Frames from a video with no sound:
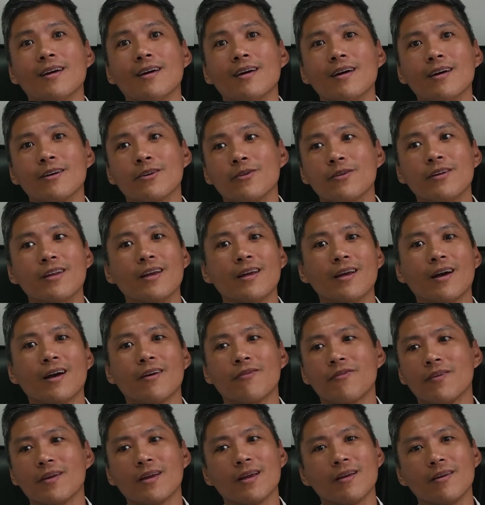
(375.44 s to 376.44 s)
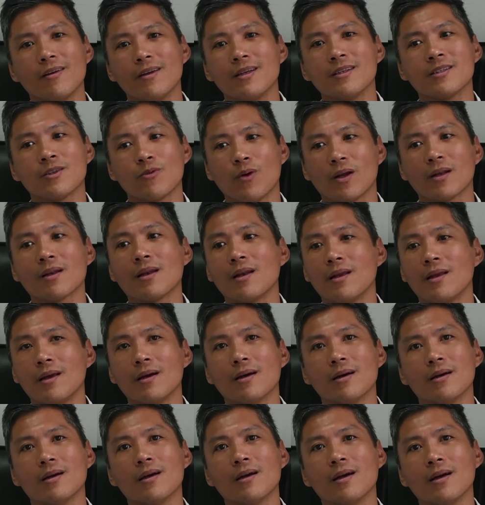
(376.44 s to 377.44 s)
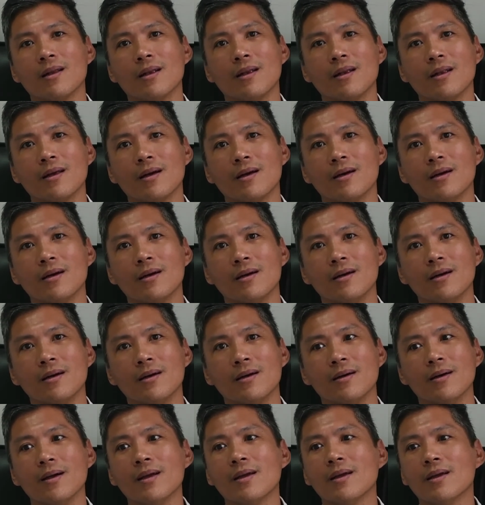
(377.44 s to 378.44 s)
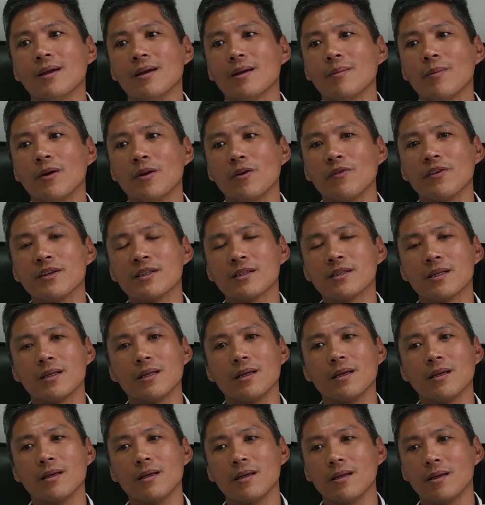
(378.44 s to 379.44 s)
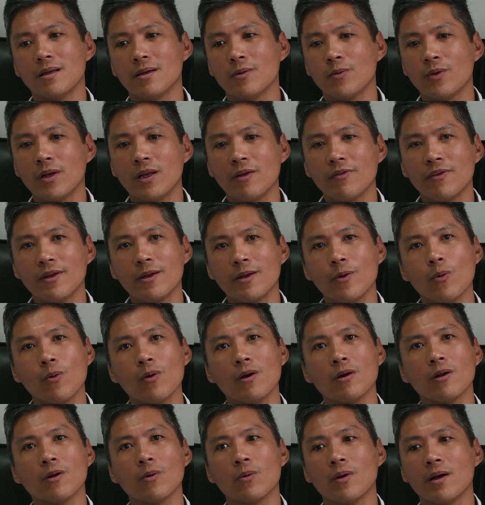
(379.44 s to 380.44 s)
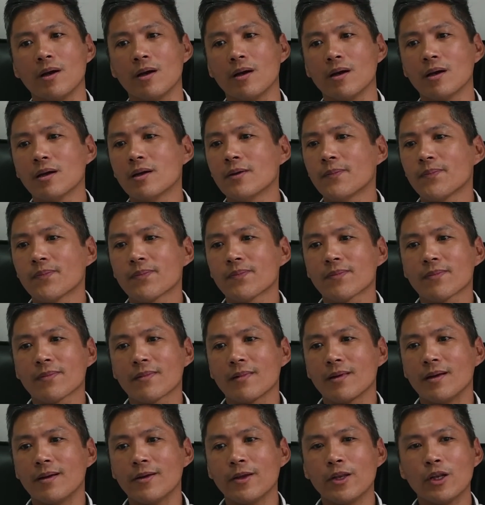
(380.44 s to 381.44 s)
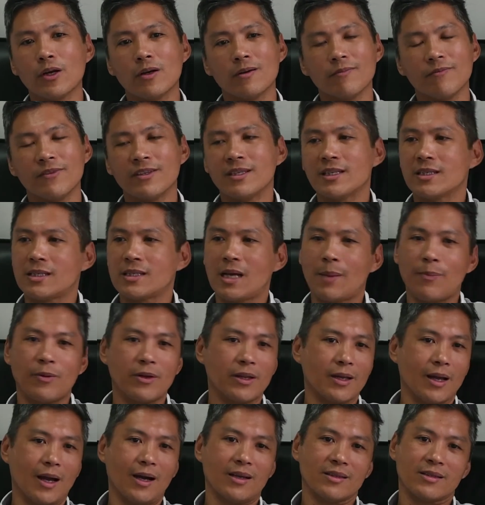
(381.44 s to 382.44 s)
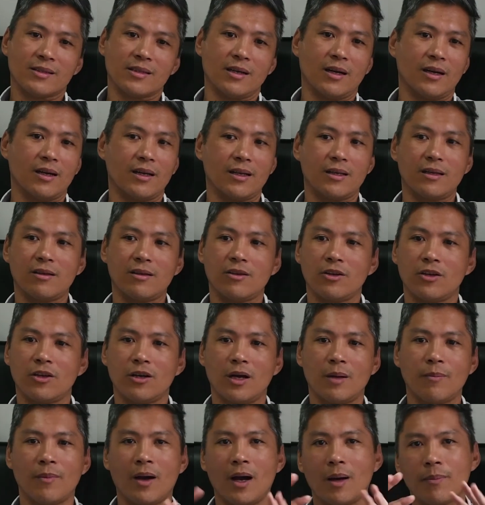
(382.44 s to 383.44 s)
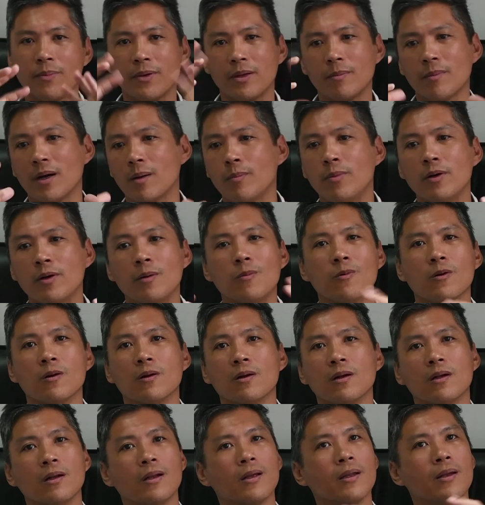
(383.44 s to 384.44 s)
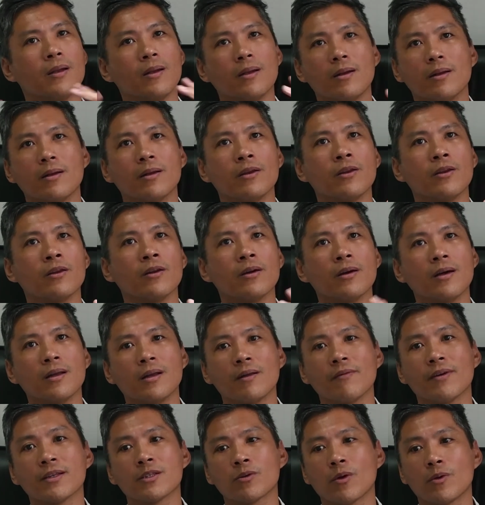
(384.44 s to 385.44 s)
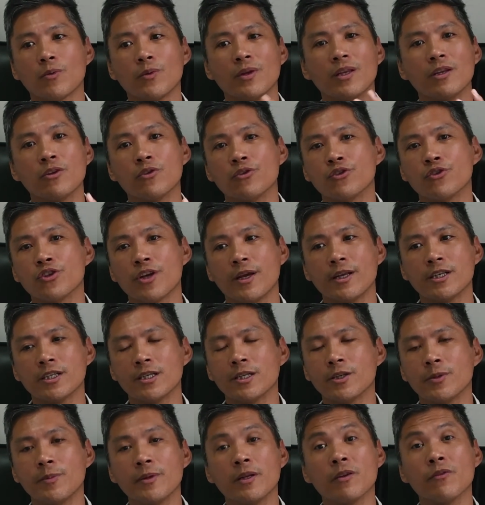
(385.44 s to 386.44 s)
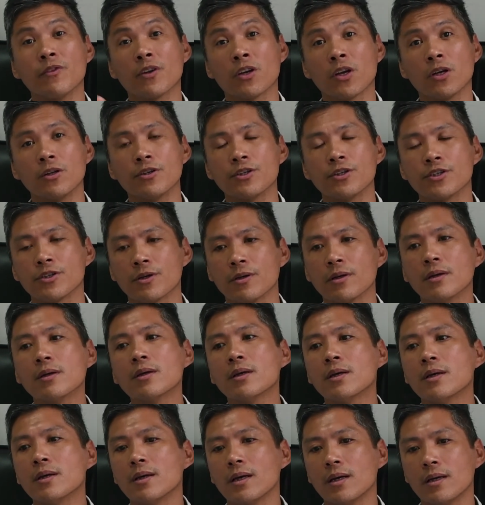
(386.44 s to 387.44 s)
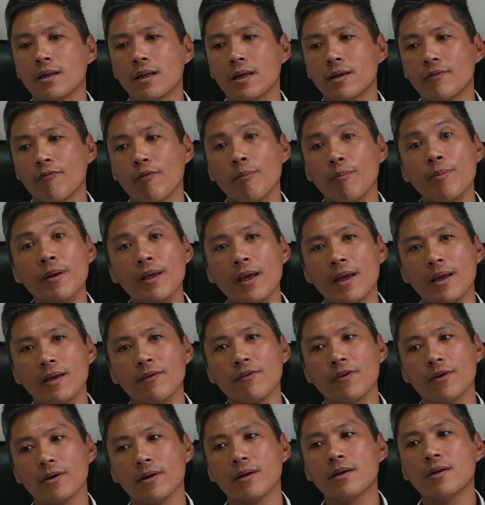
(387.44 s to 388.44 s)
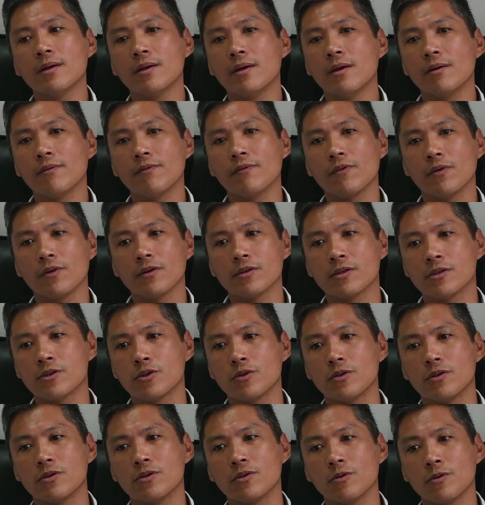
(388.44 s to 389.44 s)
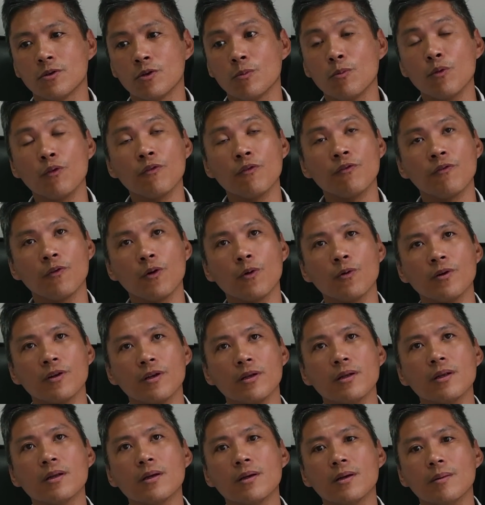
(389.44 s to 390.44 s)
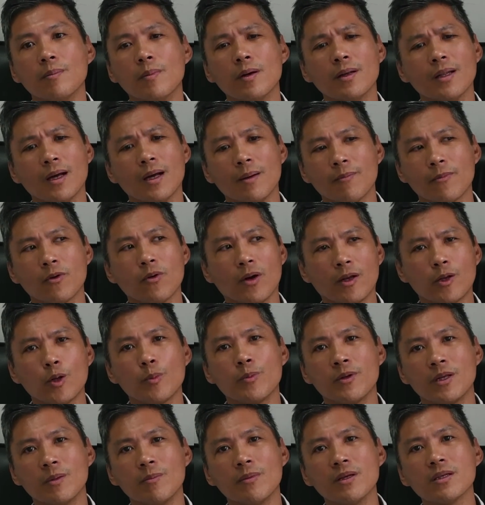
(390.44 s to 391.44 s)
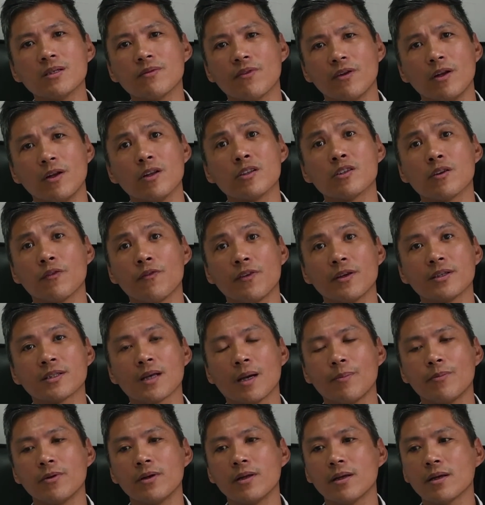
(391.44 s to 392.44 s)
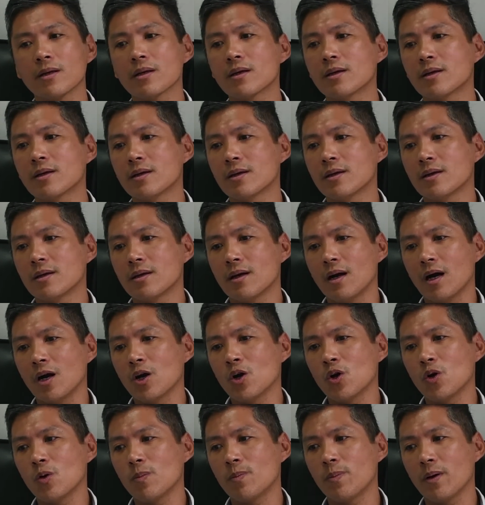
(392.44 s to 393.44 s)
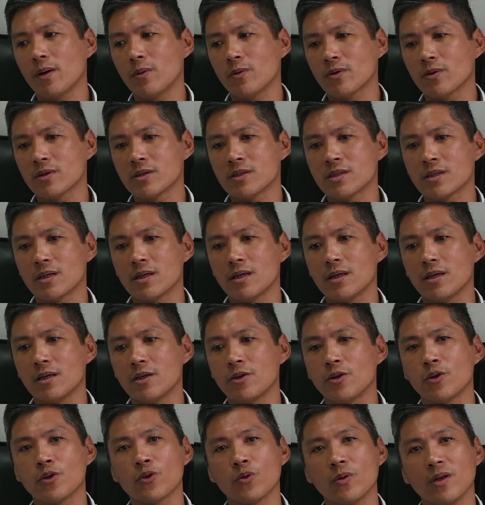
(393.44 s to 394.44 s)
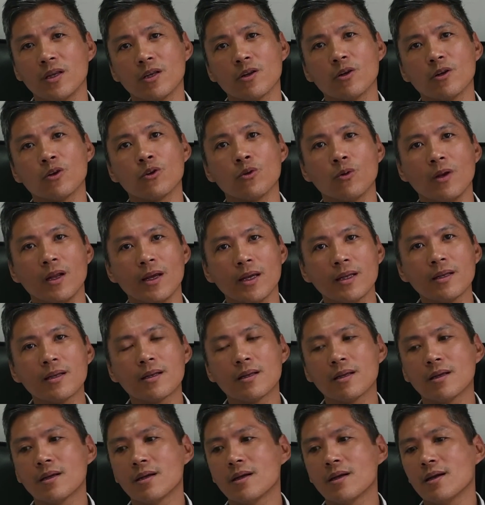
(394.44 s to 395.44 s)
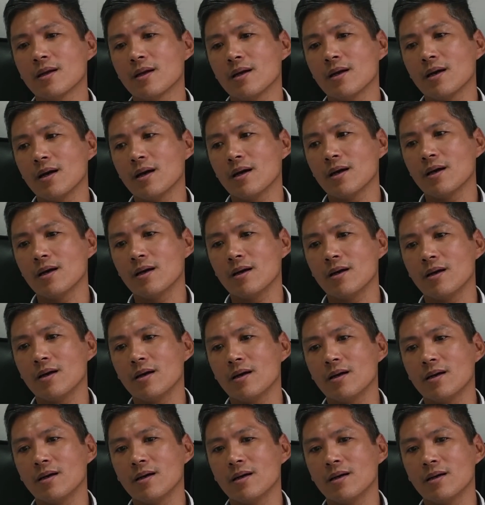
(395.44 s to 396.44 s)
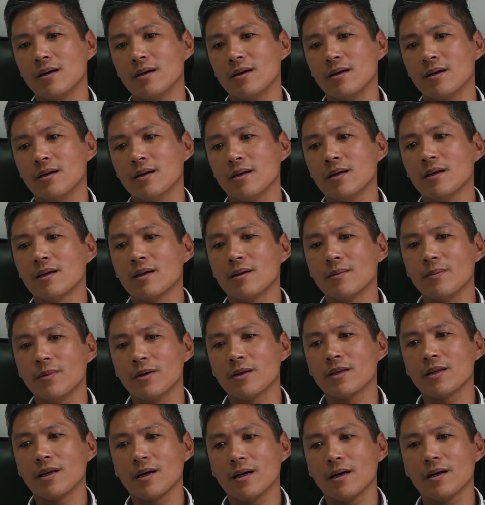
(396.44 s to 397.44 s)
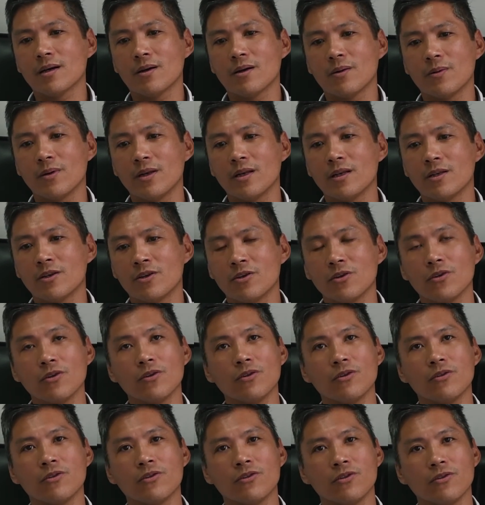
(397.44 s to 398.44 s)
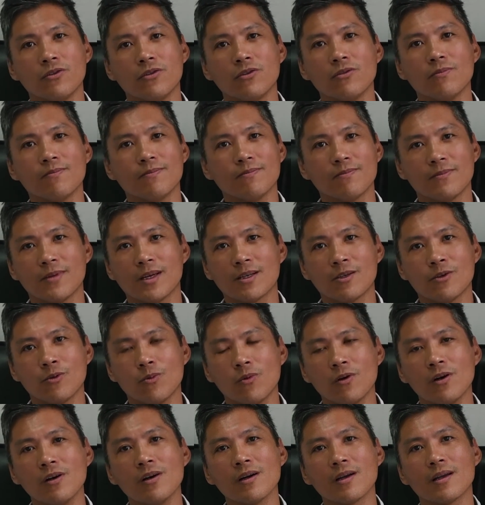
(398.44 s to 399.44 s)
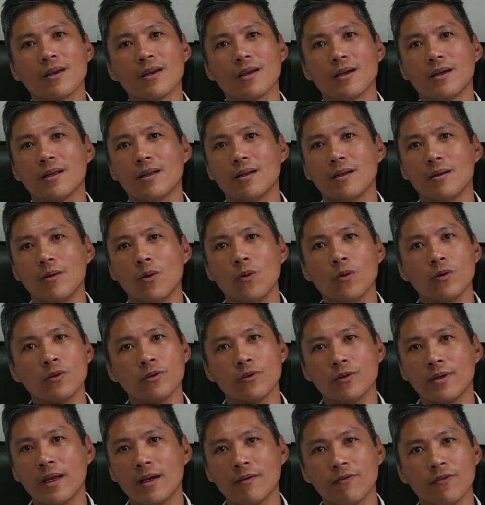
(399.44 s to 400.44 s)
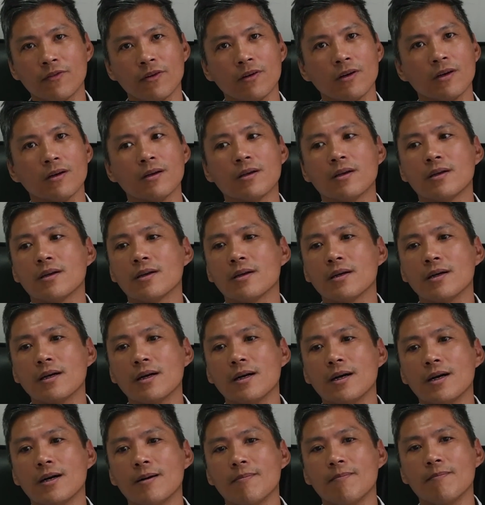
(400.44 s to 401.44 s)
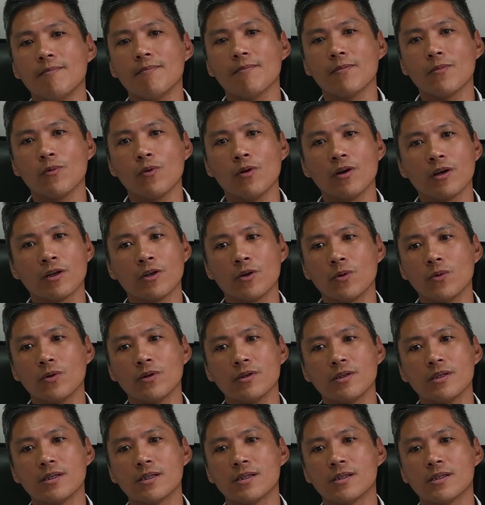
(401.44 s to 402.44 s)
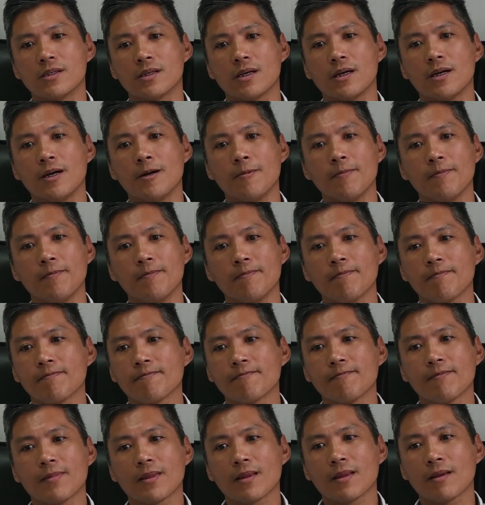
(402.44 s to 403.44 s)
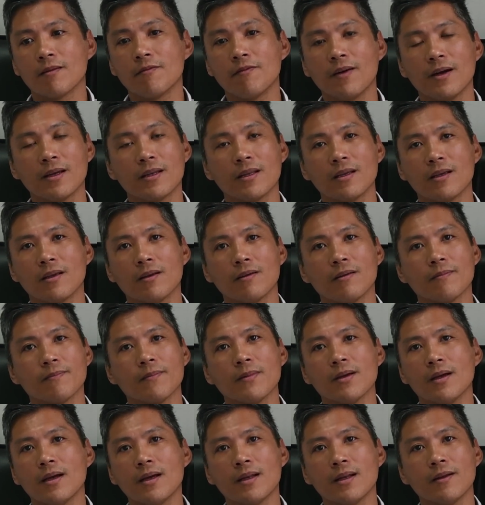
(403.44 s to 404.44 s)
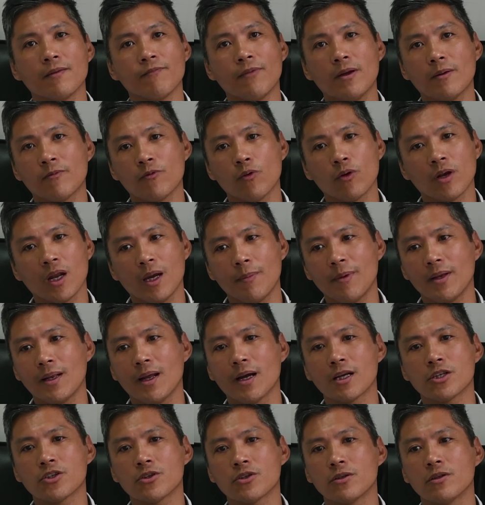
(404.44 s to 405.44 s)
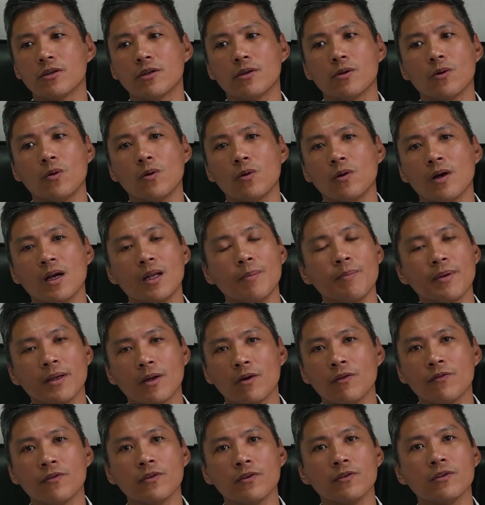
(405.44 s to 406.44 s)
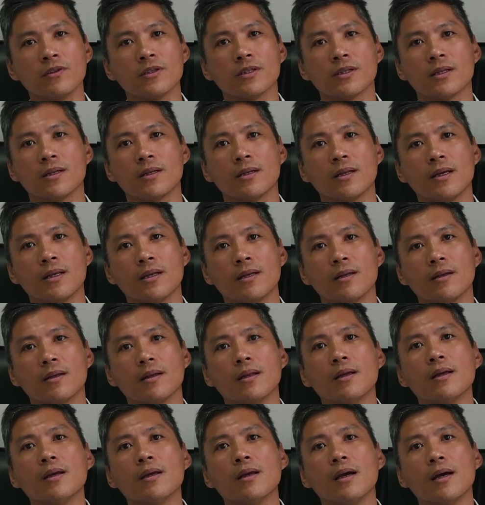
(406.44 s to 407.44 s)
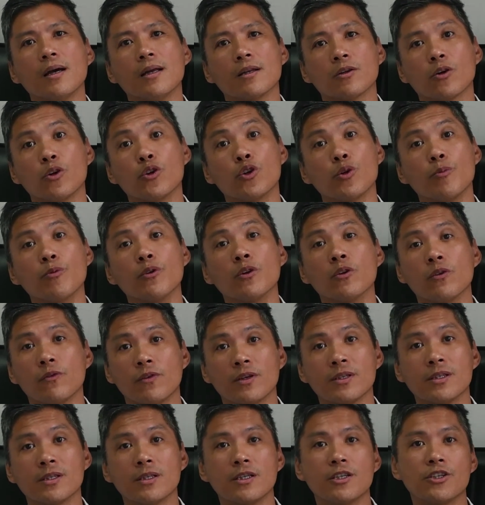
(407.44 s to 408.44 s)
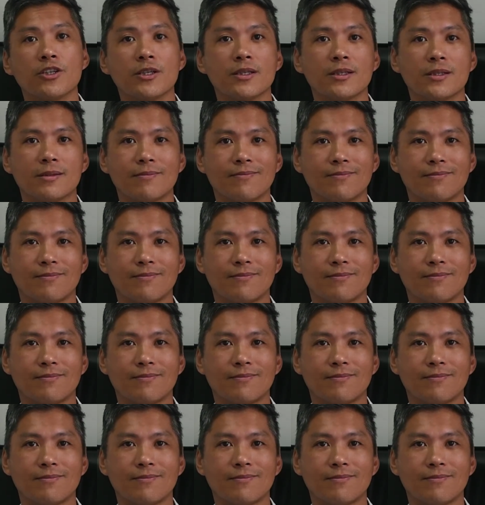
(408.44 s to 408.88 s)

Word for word: Uh, today I think it is quite clear. And, uh, but obviously we live in a world where you know, this is happening outside, you know, I'm happy in my bubble and, you know, and that's what we need to change a little bit of culture and, and the behavior for us to, to, to move forward. But I'm quite optimistic, there are lots of things happening. I hope I won't say, you know, too little too late. Uh, but yeah, we need to, to get to work and all together um, work towards um, fighting for climate action or helping others and, and, and contribute to the SDGs.